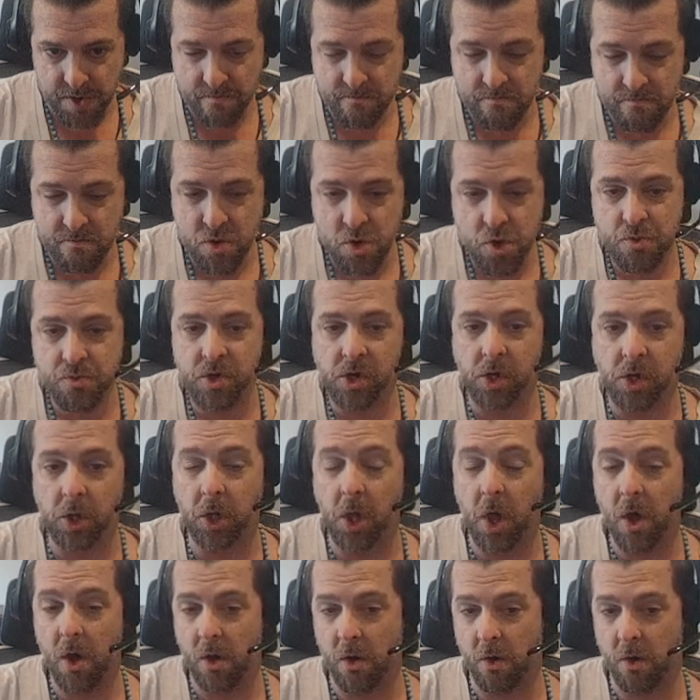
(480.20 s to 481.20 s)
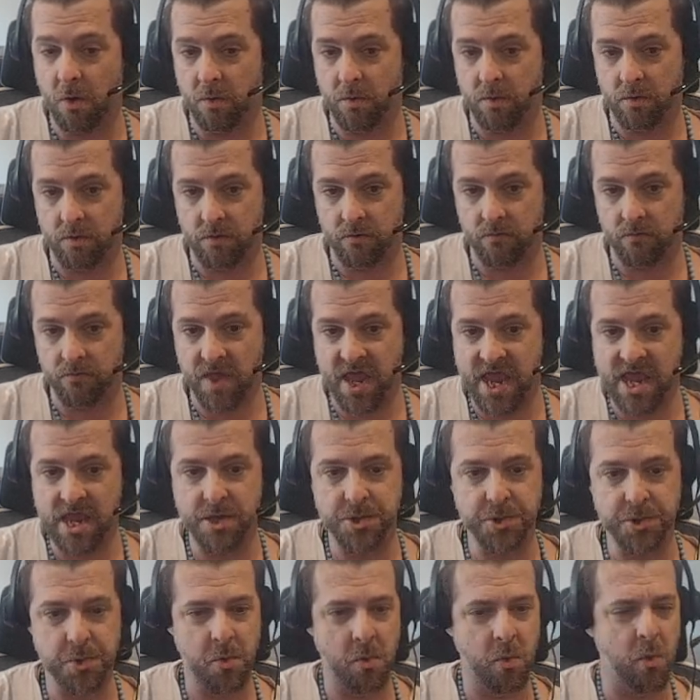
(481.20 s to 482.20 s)
moon glow
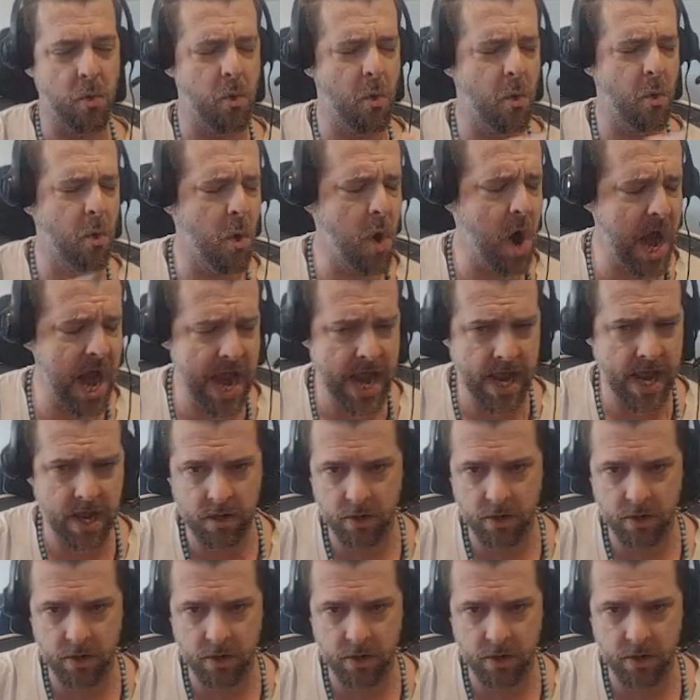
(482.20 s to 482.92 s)
is way